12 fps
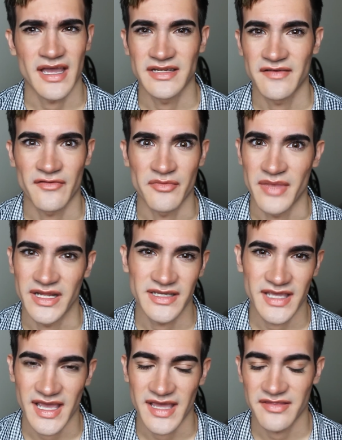I never met a
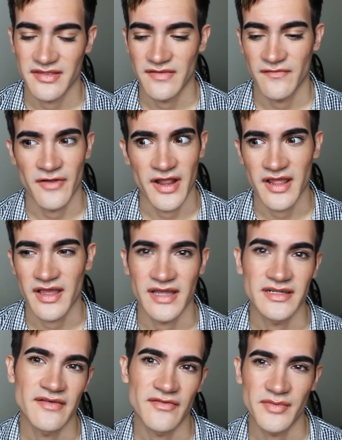Kathy. Frank,
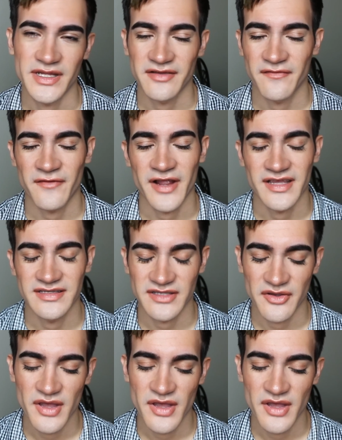I never met a Frank.